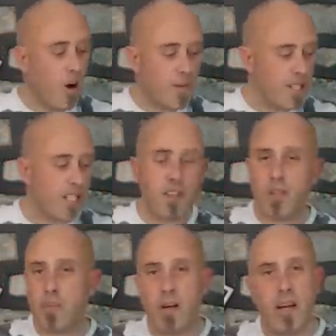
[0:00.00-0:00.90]
Obviously, if
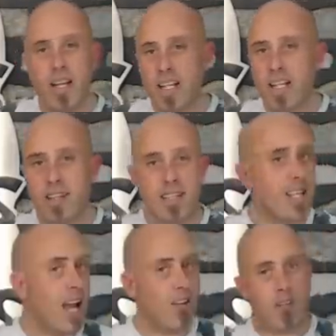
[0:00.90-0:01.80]
you're putting it in the
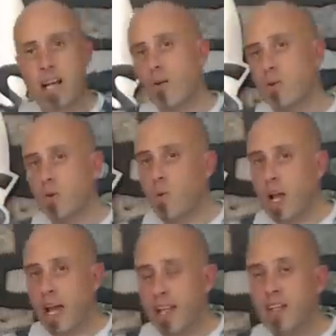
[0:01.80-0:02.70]
tail or out on a
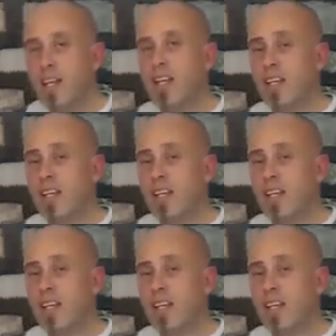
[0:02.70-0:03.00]
wing,